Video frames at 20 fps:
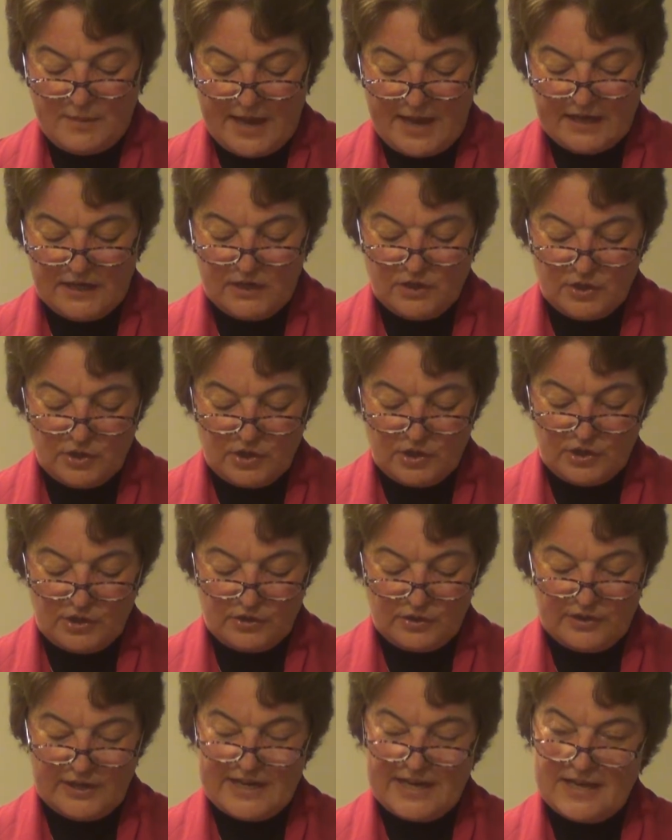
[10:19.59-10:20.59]
make
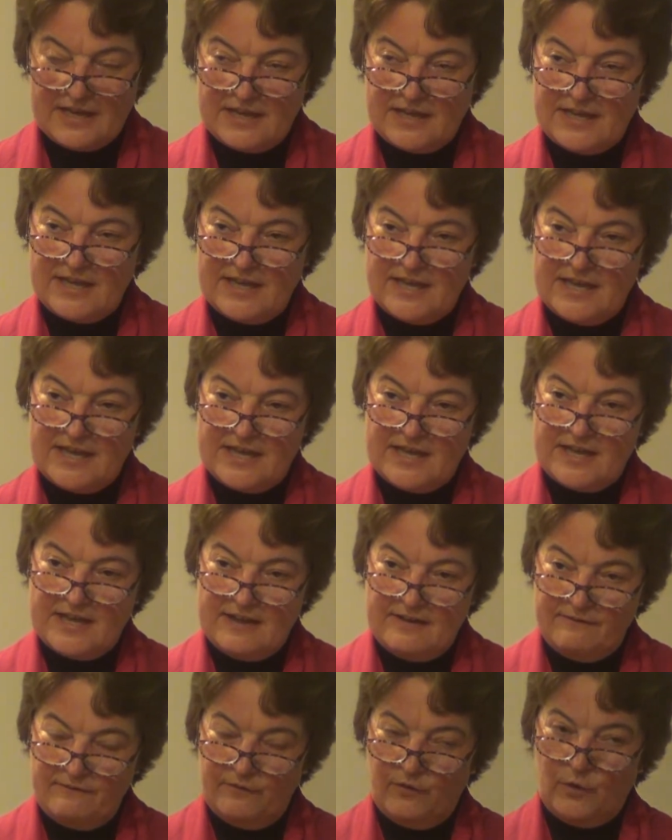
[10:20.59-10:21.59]
your
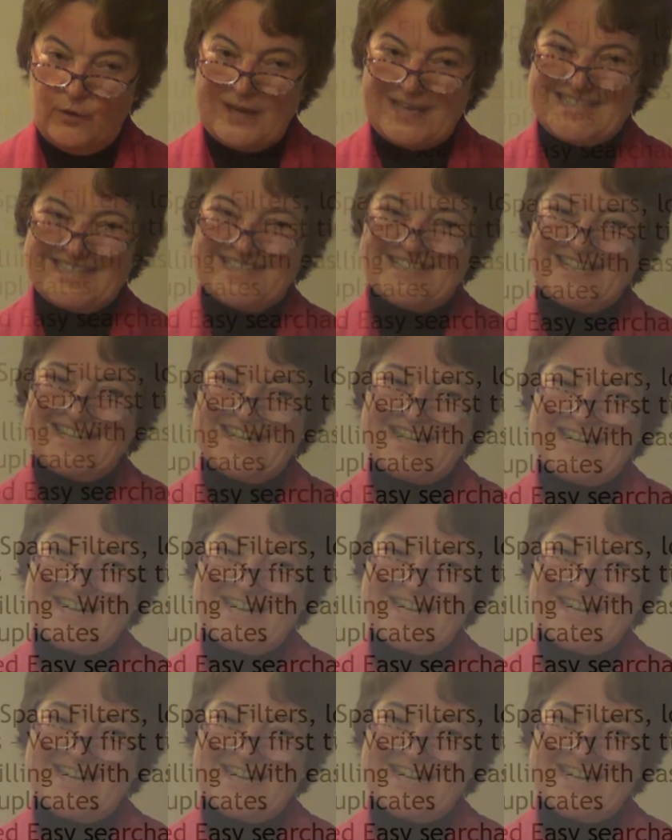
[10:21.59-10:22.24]
invoice